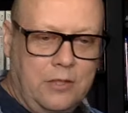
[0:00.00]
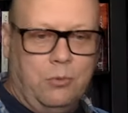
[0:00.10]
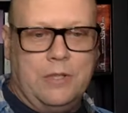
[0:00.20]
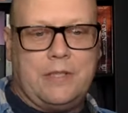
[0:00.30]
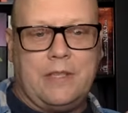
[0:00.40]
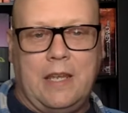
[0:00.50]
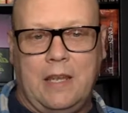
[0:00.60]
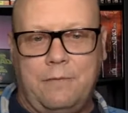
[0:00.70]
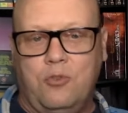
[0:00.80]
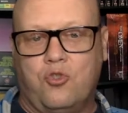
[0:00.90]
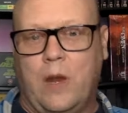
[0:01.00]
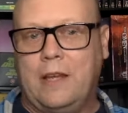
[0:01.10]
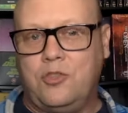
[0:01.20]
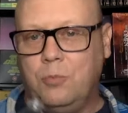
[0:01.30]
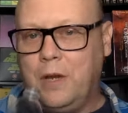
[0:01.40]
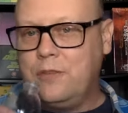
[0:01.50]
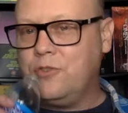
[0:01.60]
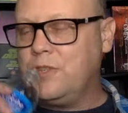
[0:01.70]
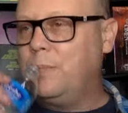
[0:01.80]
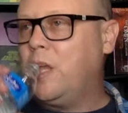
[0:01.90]
you would see if you drank too much
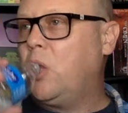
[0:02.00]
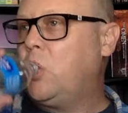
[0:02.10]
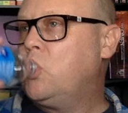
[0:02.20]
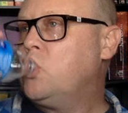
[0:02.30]
or something.